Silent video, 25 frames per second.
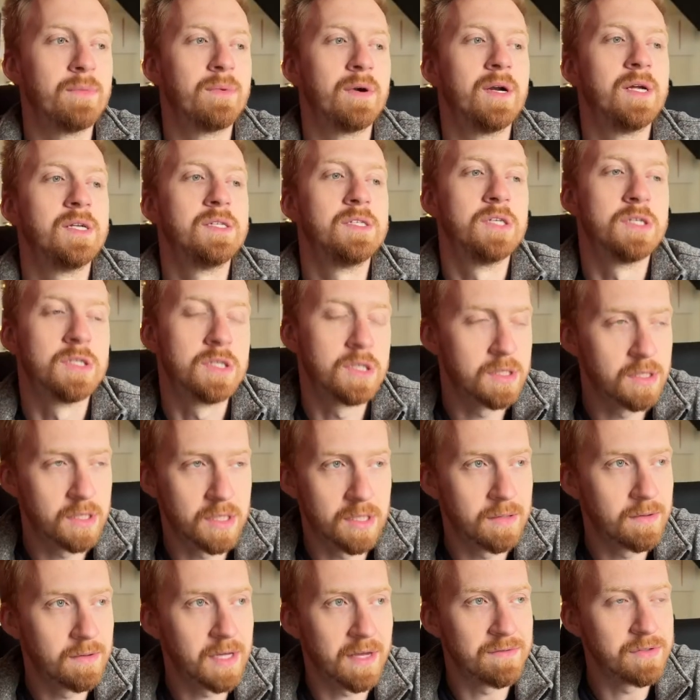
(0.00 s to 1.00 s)
where it just
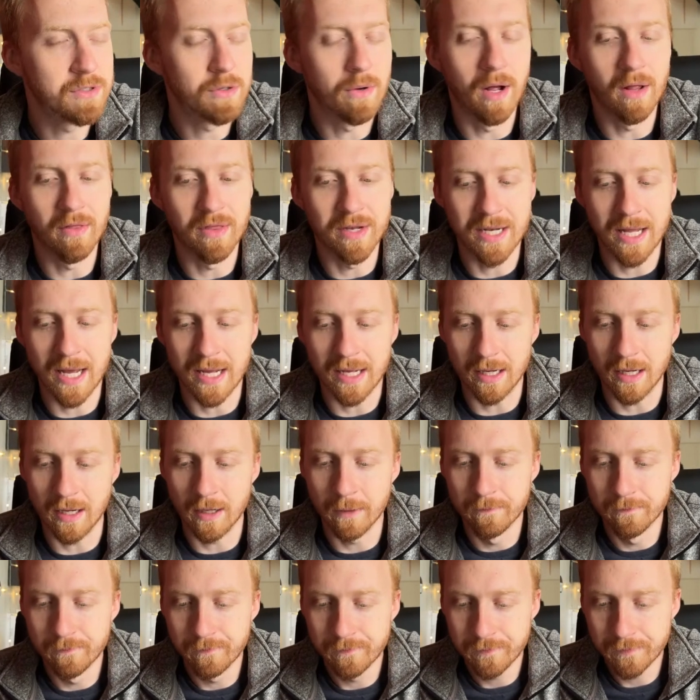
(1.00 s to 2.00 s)
gives you all the data.